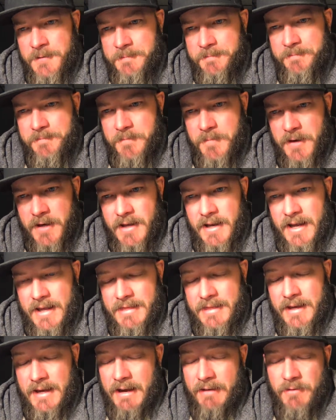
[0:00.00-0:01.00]
But I
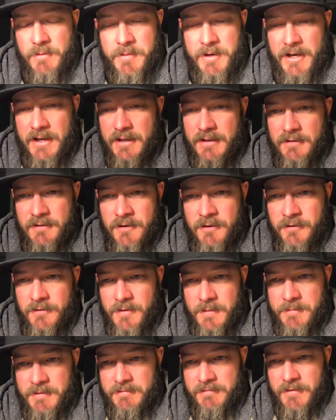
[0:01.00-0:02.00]
think everybody could learn
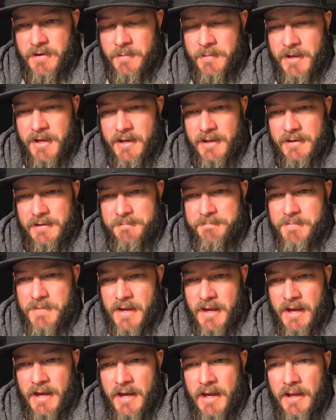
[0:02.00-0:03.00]
something from it,
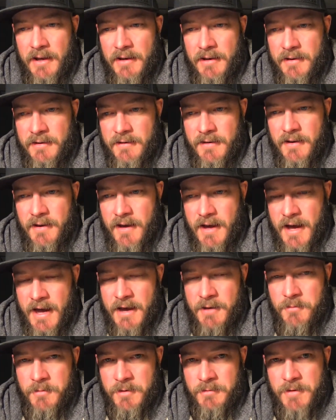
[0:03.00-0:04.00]
and
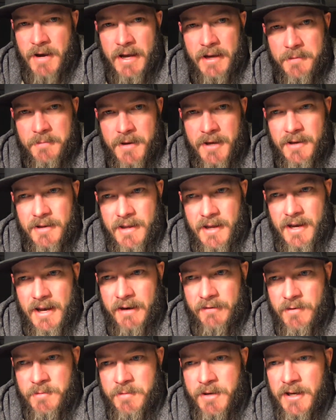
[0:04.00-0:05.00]
I would recommend that
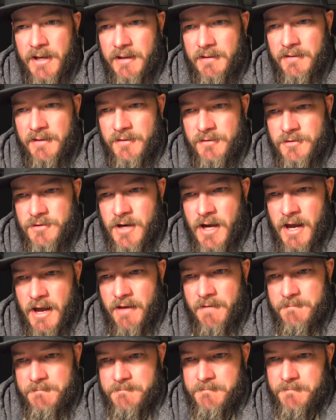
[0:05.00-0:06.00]
everybody at least try
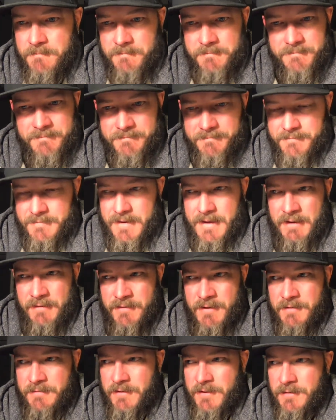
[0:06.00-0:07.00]
it,
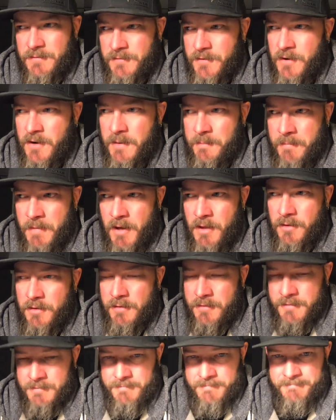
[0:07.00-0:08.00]
even if it's for a
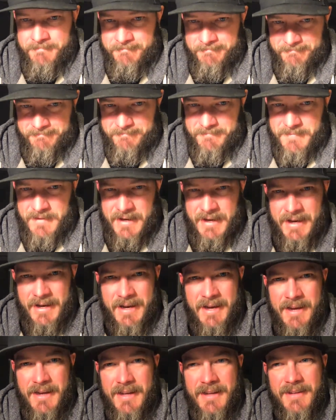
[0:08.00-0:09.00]
month.
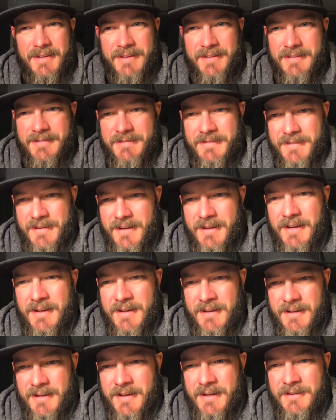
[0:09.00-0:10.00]
Like
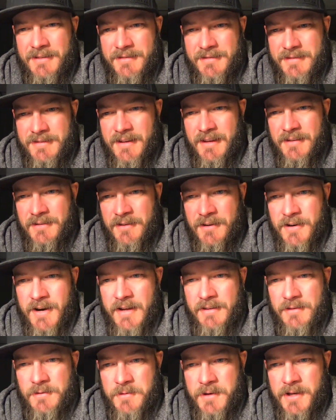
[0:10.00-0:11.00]
it's
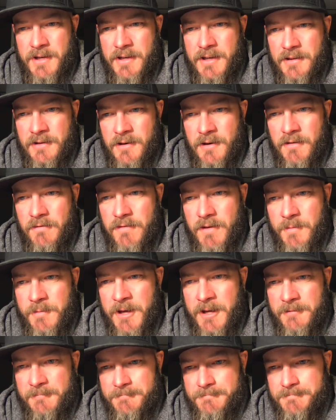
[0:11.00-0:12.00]
crazy what you can learn
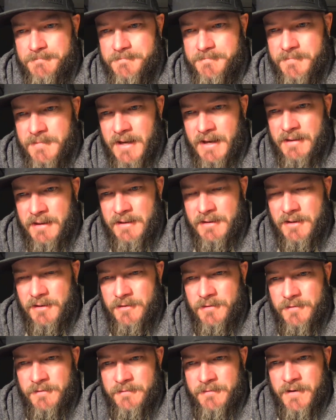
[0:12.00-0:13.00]
from it. I think
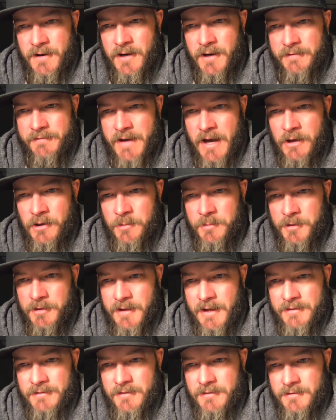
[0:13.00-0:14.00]
there's very
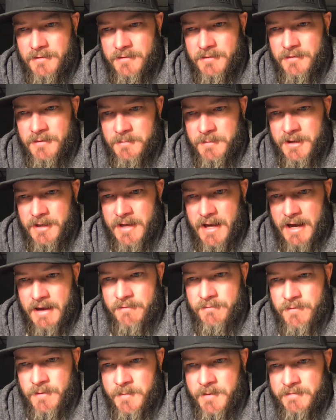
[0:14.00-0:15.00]
valuable lessons to be
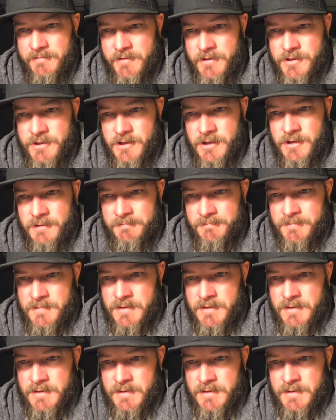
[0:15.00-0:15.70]
had from it for sure.